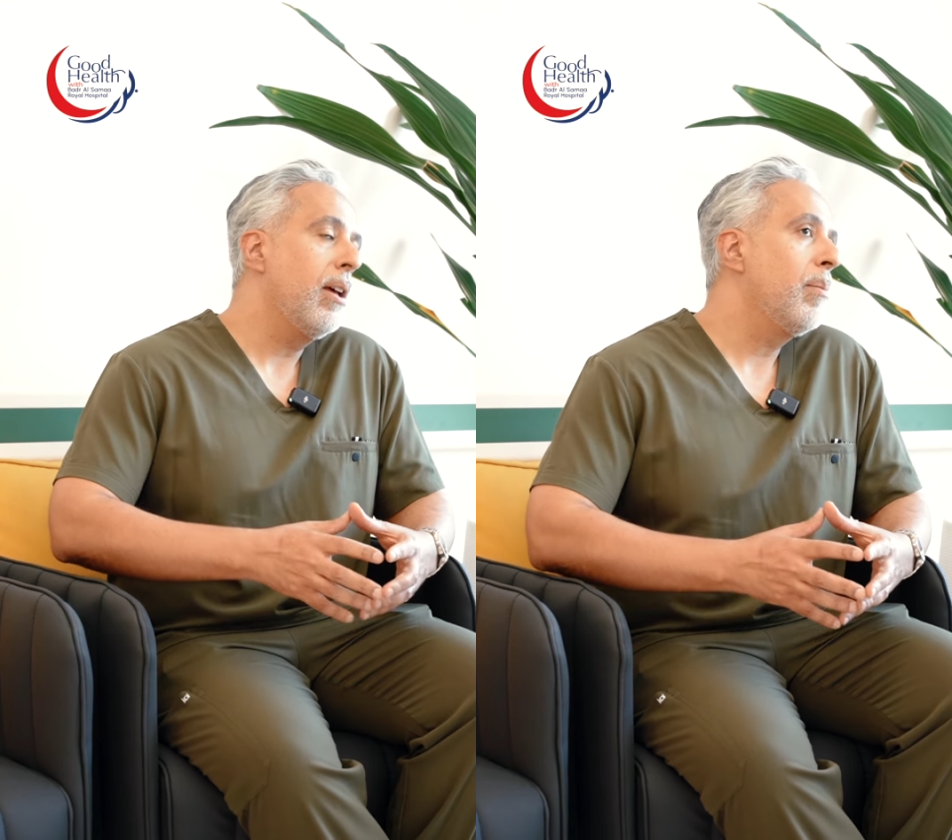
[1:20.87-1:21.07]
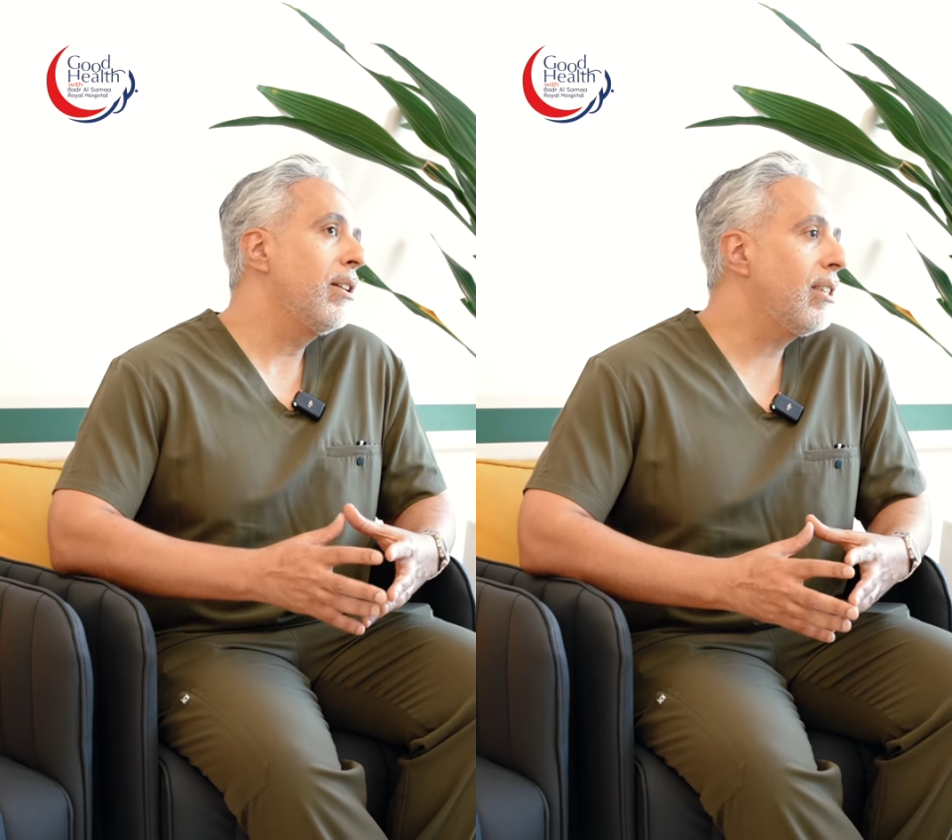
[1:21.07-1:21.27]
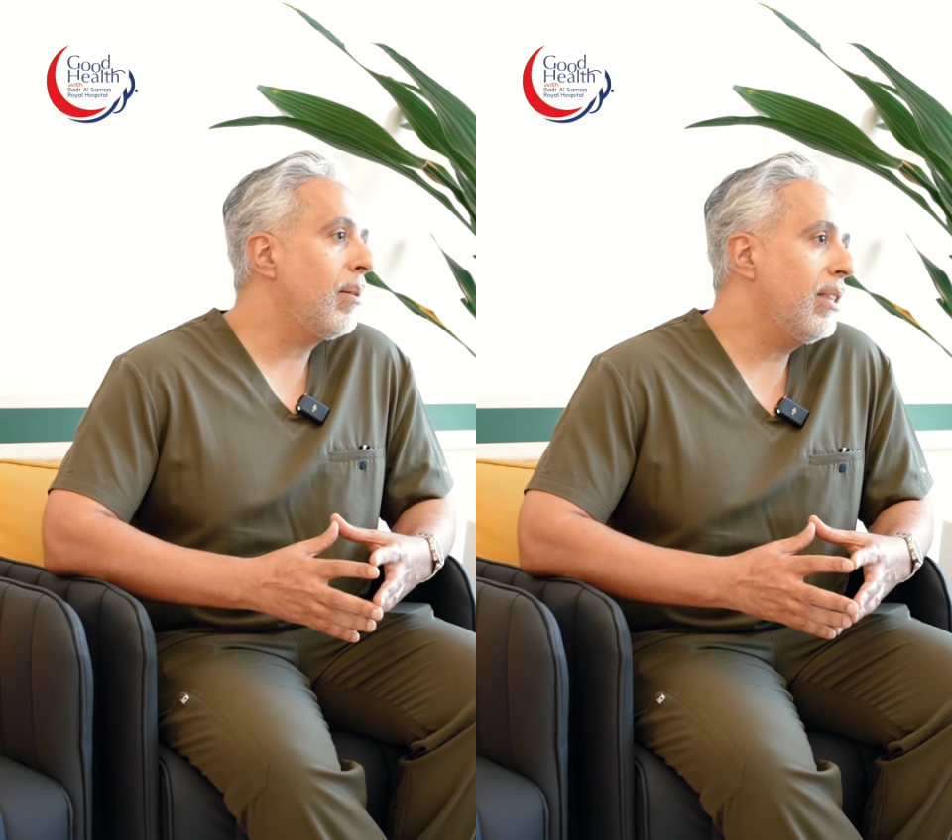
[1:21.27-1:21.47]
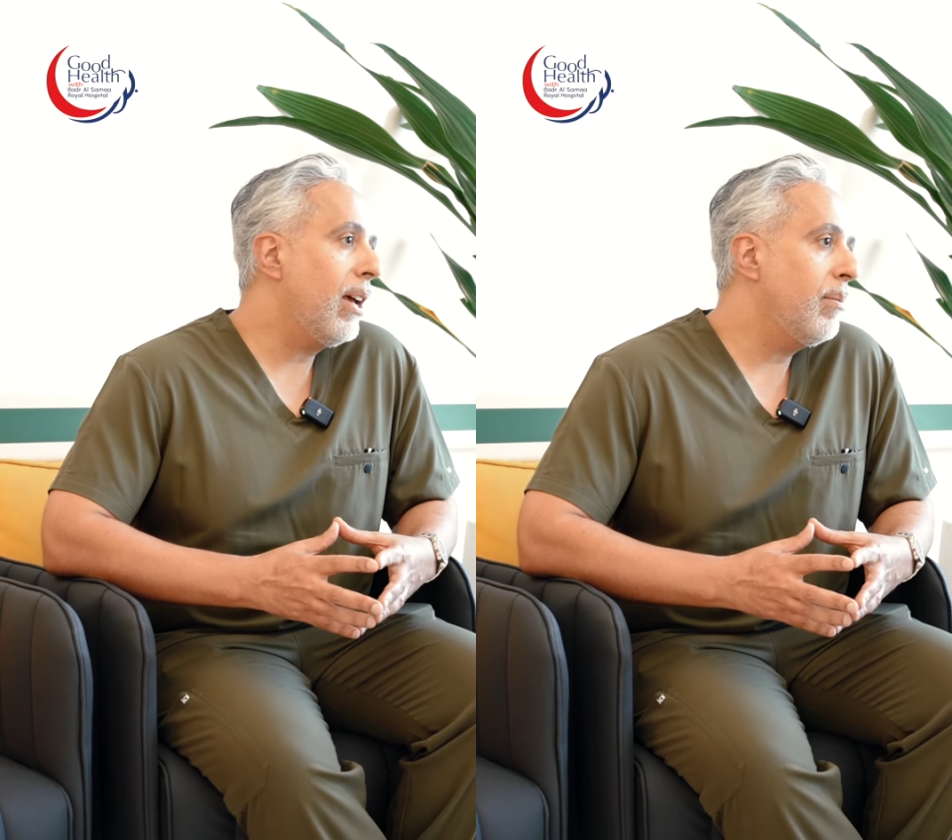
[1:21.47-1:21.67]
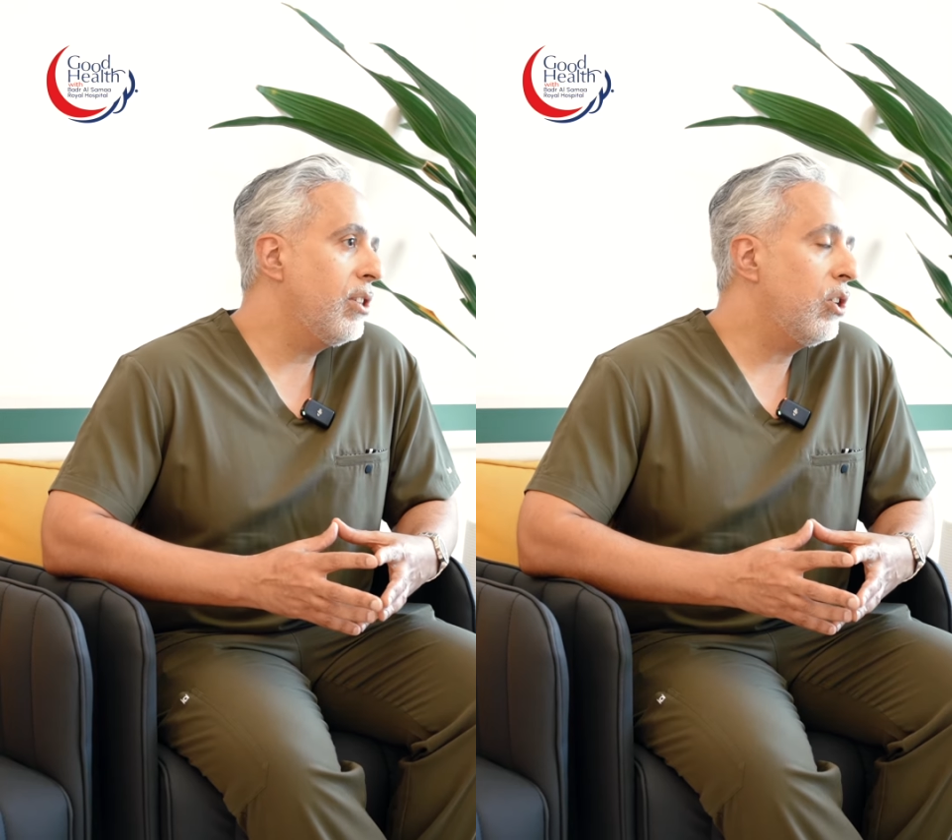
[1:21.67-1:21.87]
But
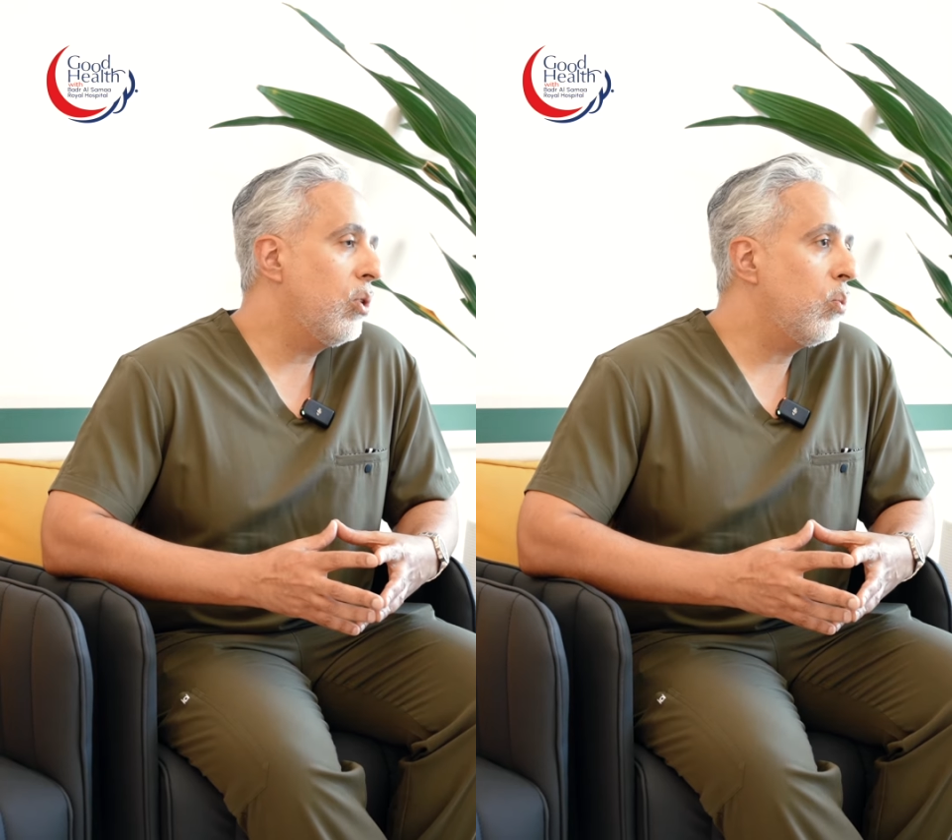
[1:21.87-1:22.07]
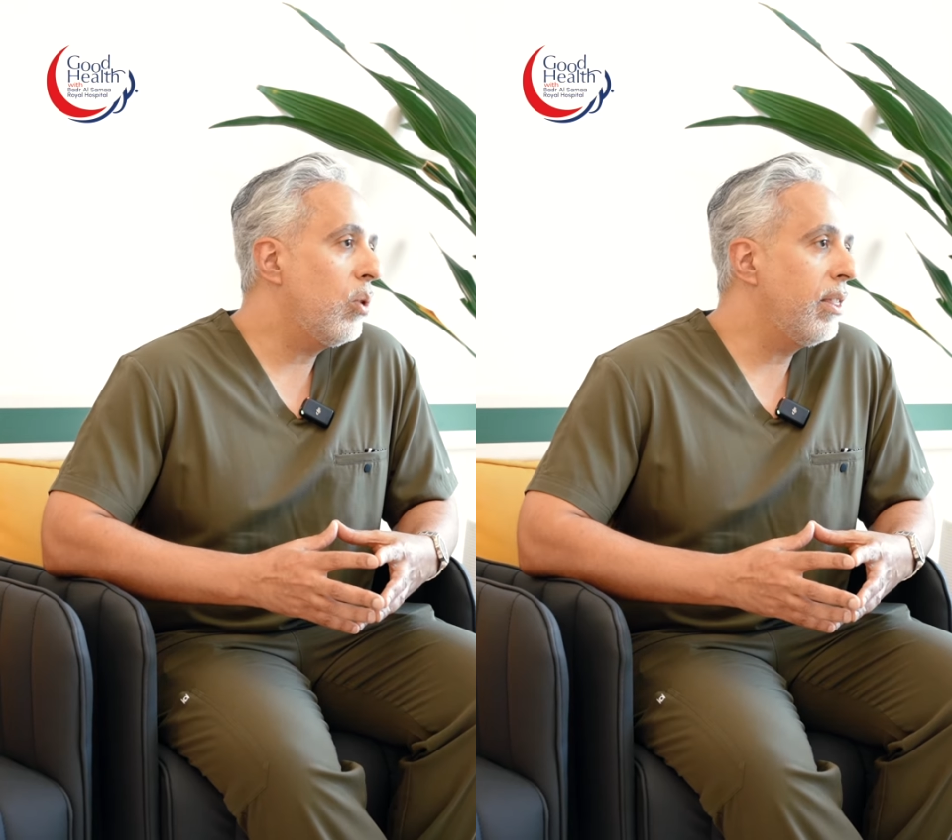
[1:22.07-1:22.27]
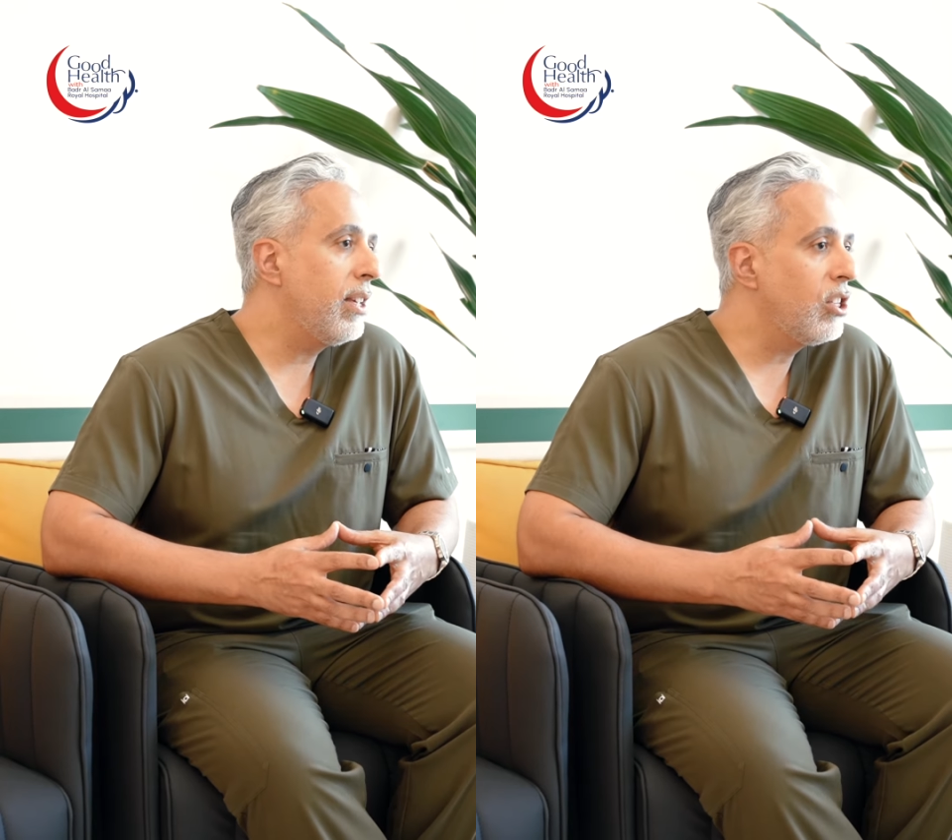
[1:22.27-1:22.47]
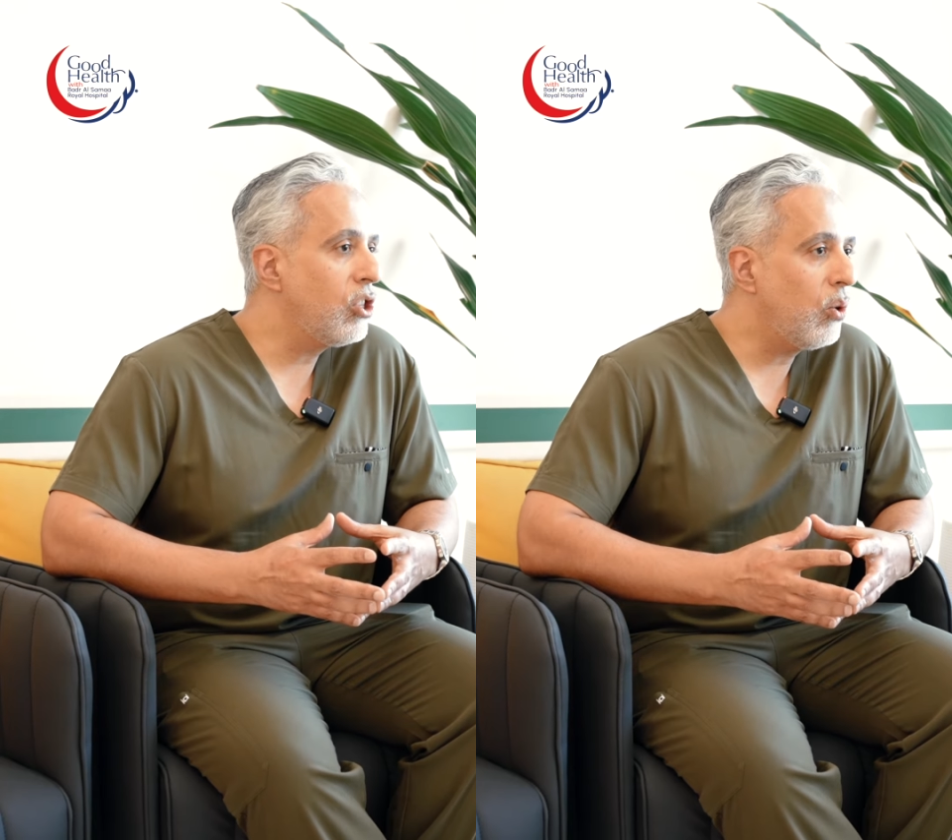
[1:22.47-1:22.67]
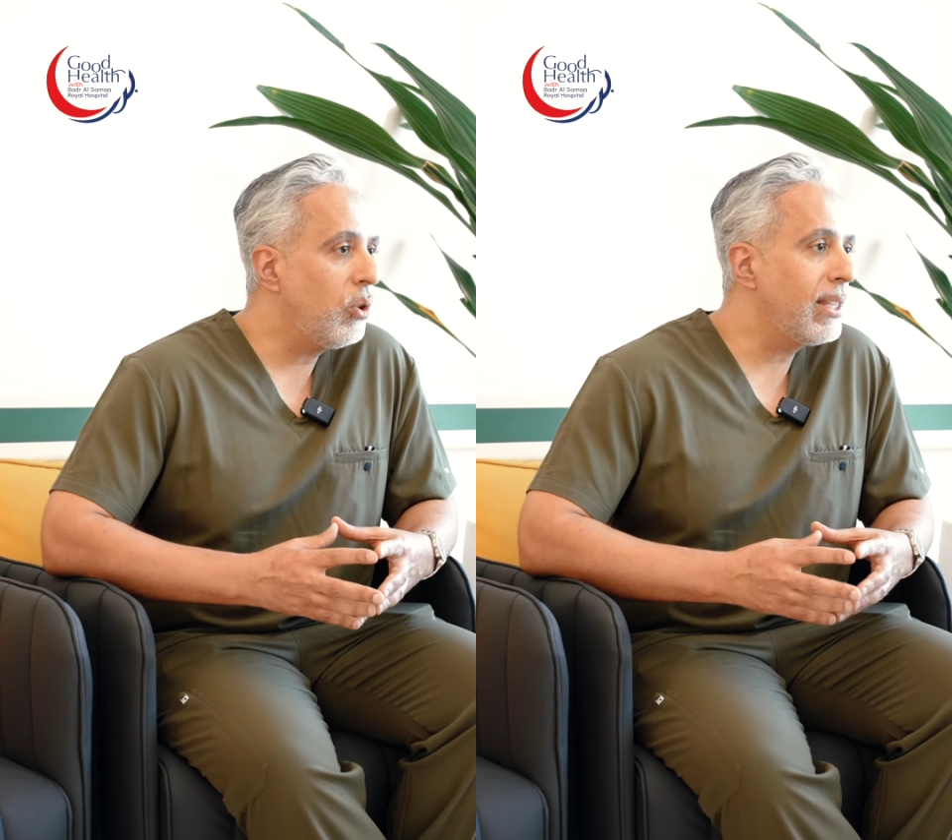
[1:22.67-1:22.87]
sometimes, what these
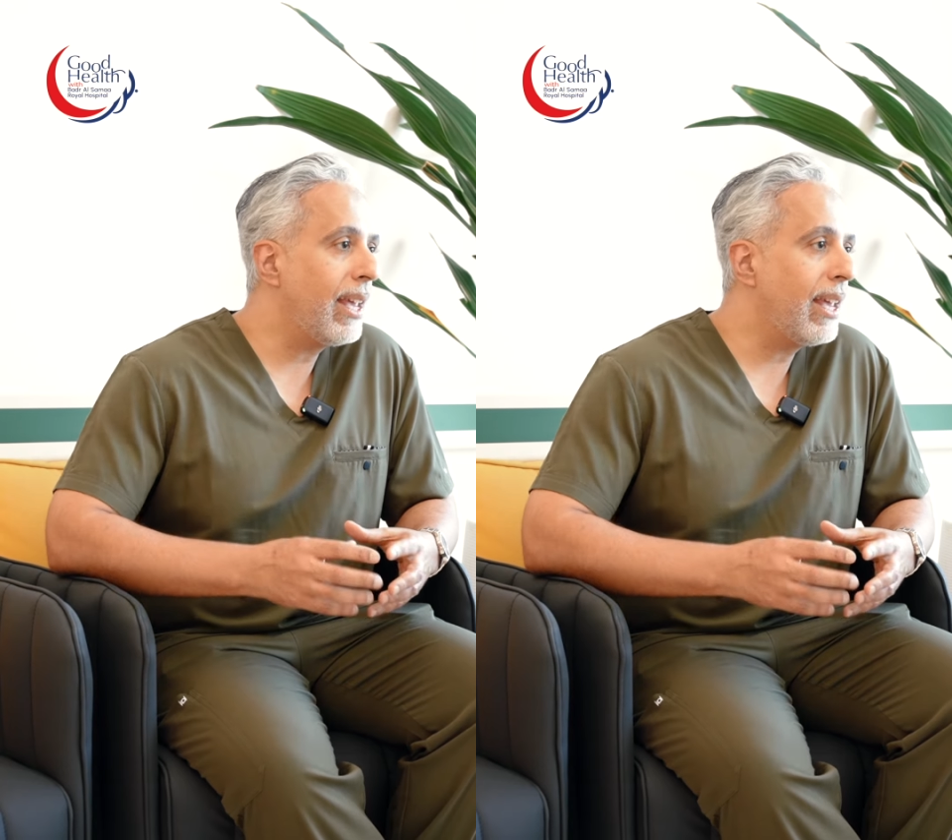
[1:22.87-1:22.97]
stones